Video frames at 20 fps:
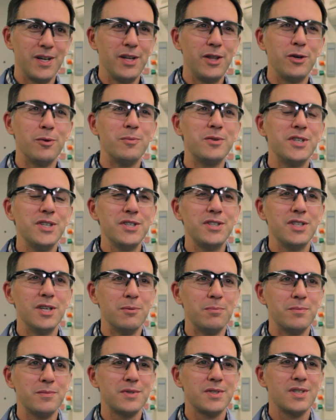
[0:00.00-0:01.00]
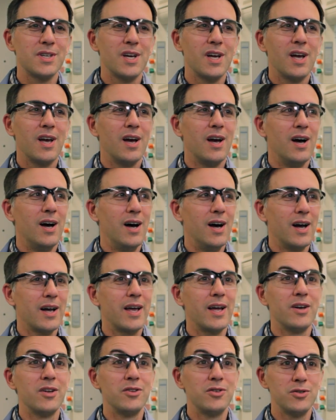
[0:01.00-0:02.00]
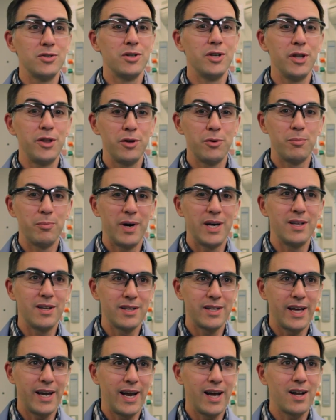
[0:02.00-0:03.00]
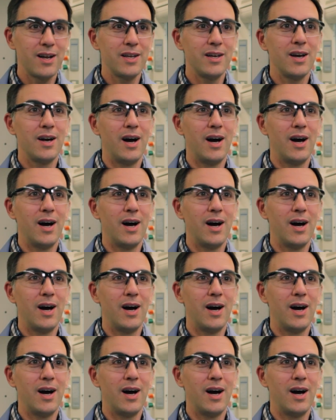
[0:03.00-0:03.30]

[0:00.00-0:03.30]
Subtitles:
lithium systems cannot use lithium metal directly.